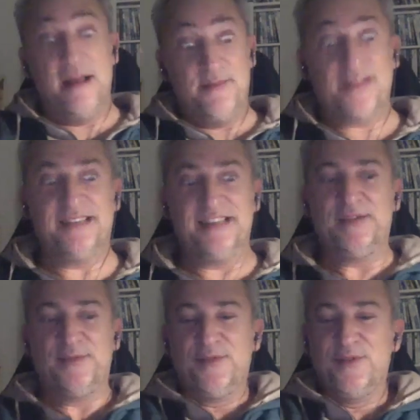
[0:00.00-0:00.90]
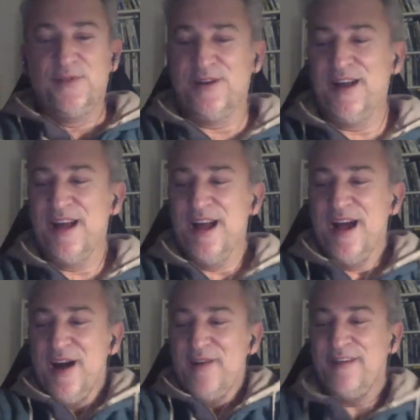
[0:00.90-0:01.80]
Because it's full
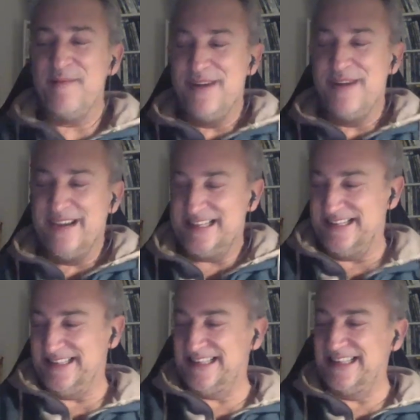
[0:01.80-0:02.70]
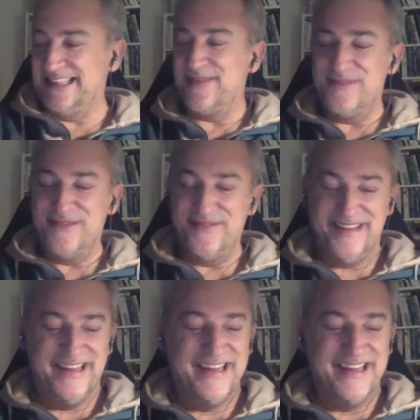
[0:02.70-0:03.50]
of Americans in the movie.